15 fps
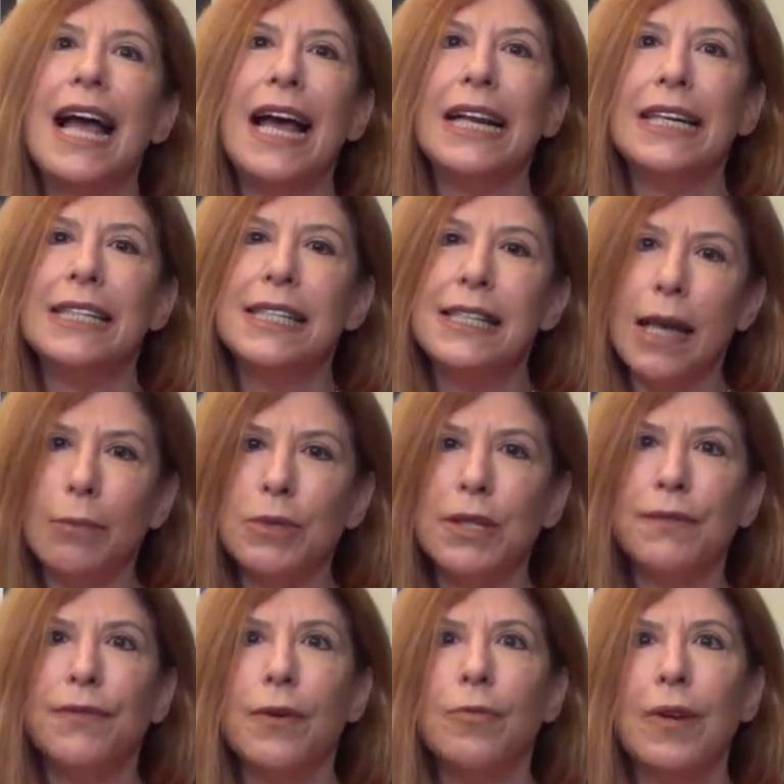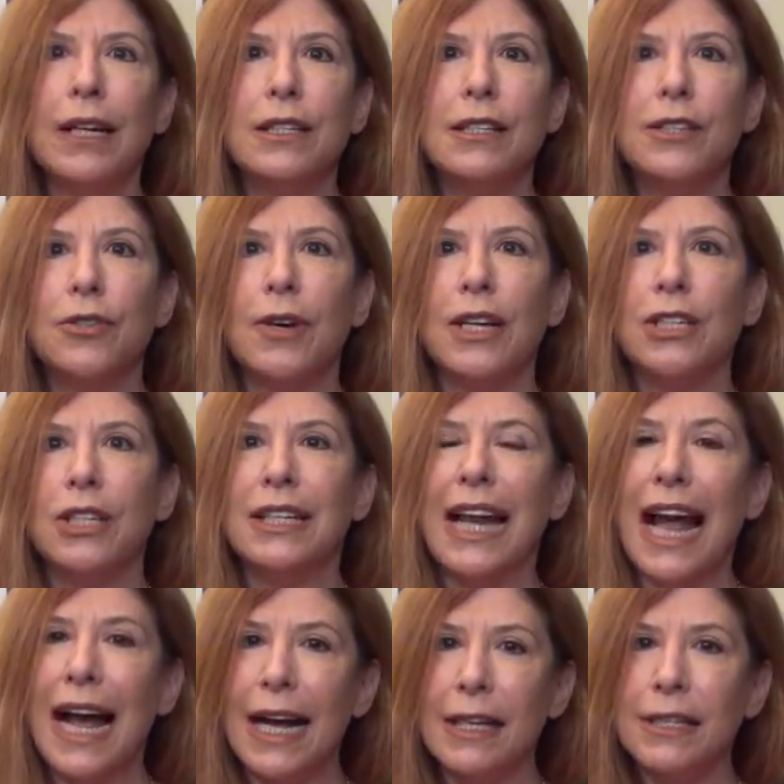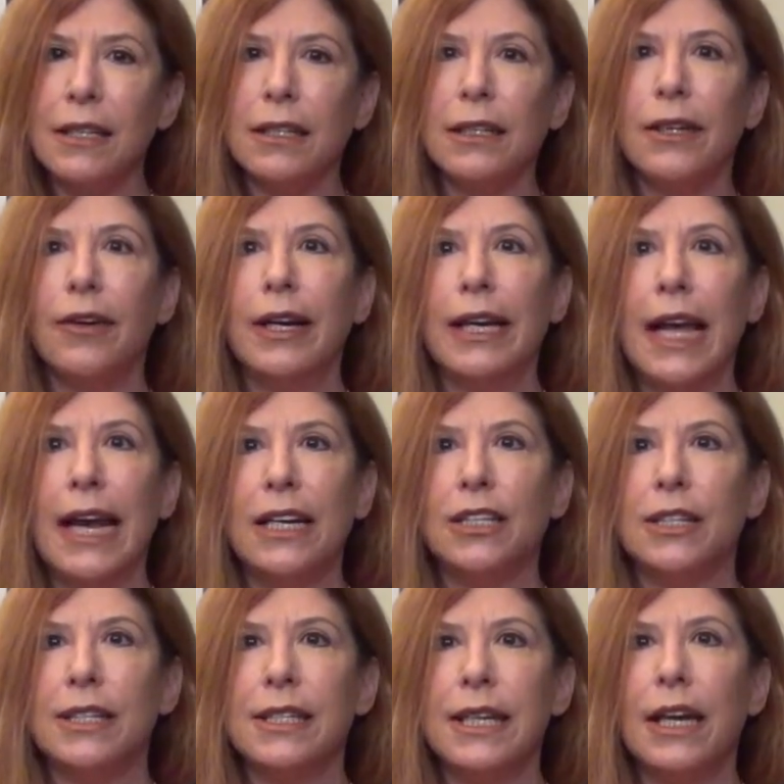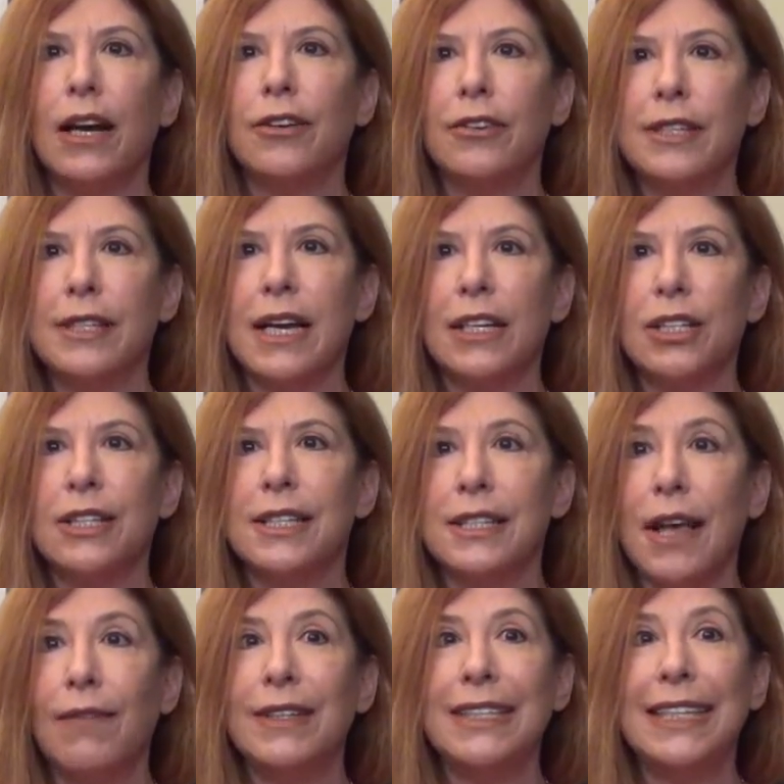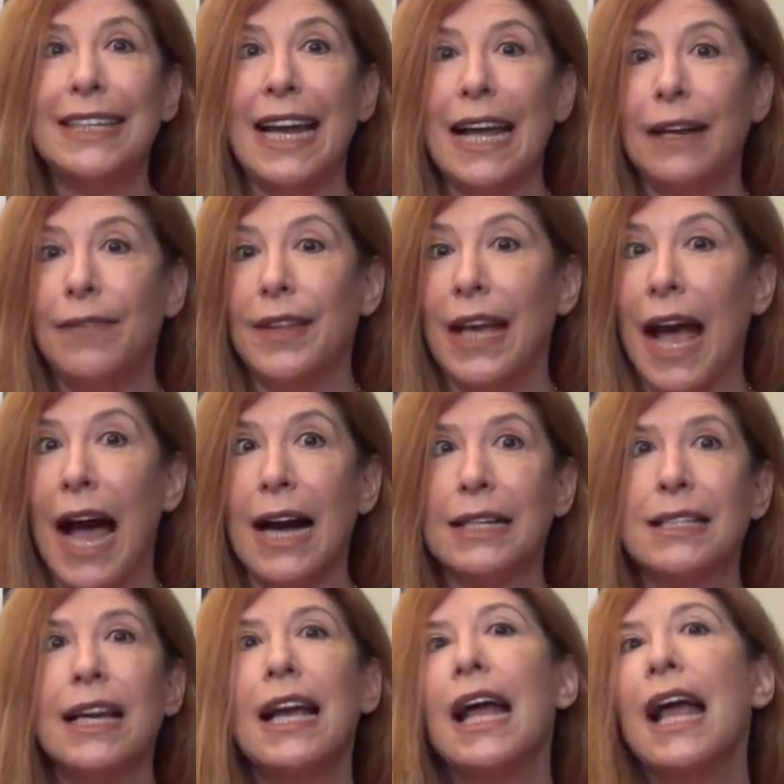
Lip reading: an exemption from registration as a clearing agency under Section 17A of the Act,